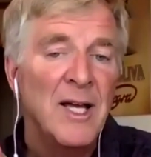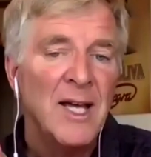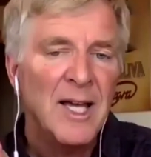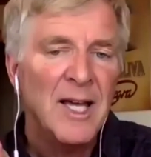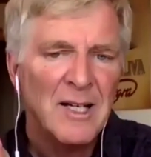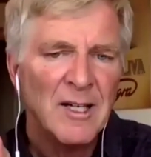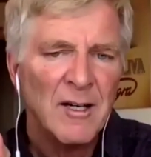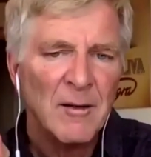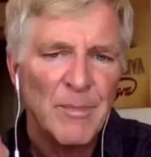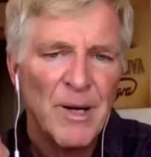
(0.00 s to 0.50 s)

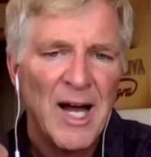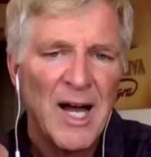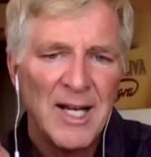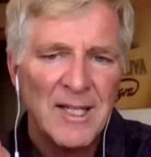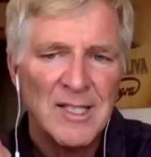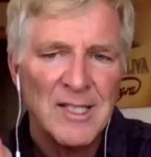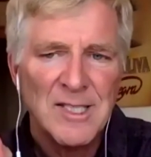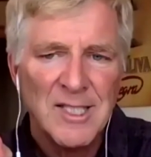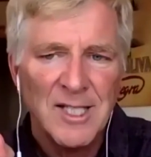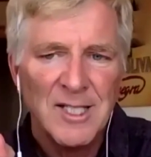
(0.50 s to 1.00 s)
and a little behind
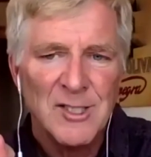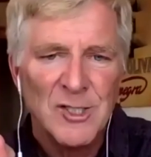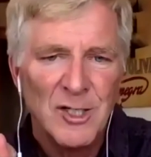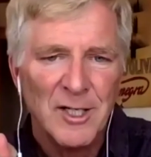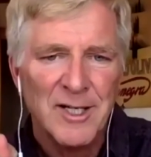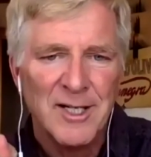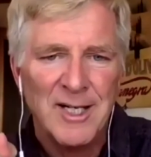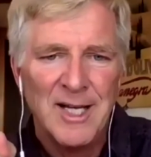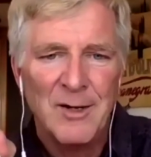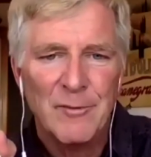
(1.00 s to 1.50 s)
the scenes
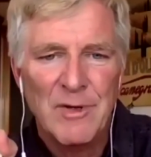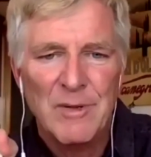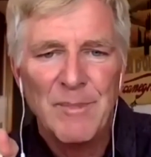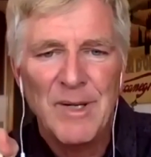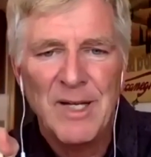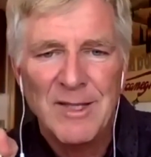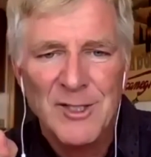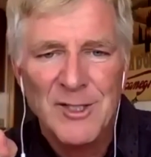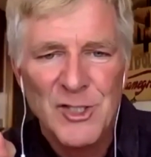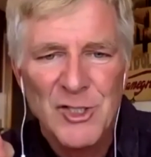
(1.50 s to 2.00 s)
look at how we
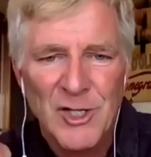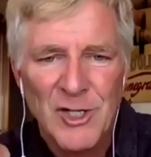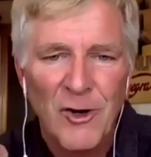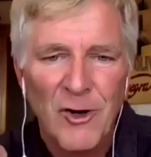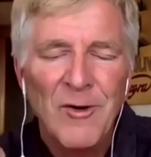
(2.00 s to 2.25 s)
made the show.